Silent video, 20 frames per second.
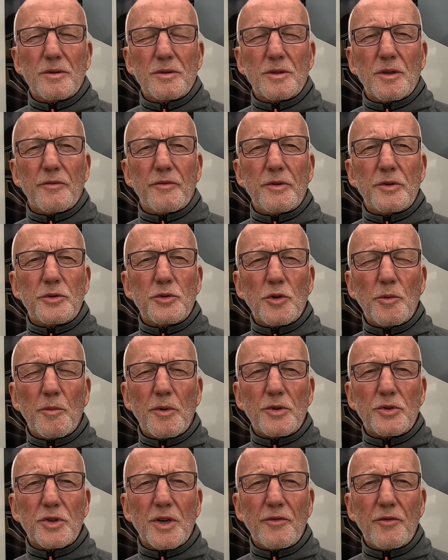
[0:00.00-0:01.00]
So if you enjoy
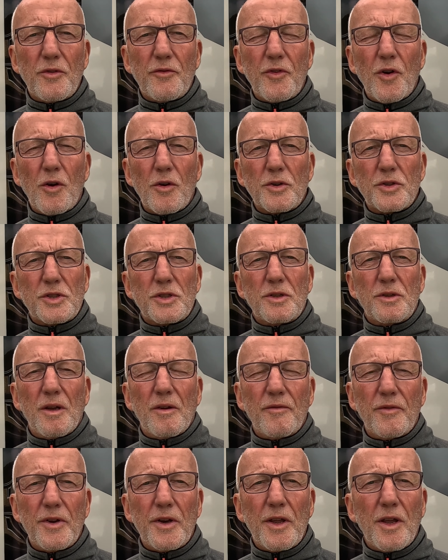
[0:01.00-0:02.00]
my travel vlogs
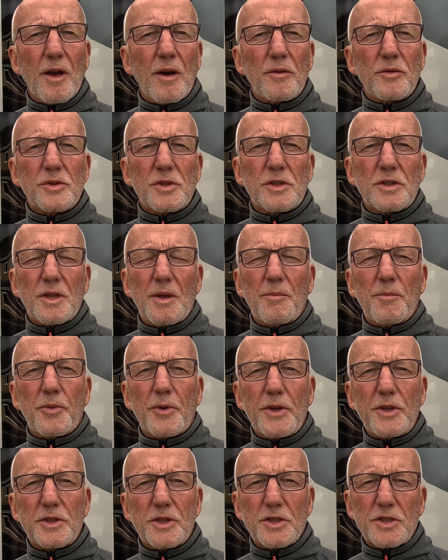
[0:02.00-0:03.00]
and videos, then
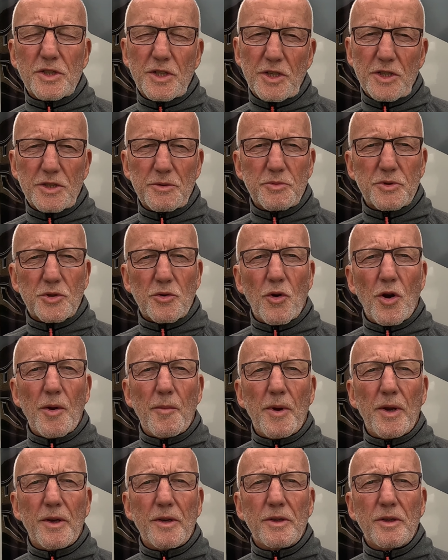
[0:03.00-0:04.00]
please consider
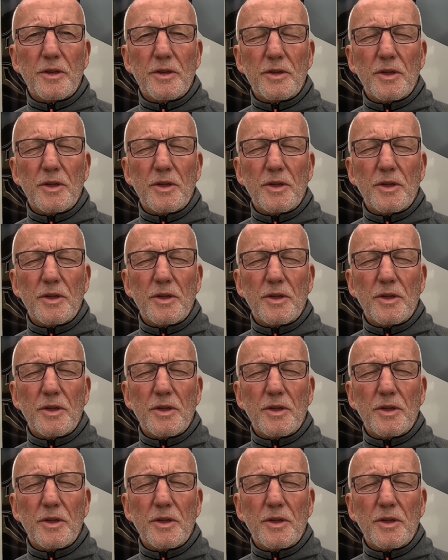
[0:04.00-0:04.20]
subscribing,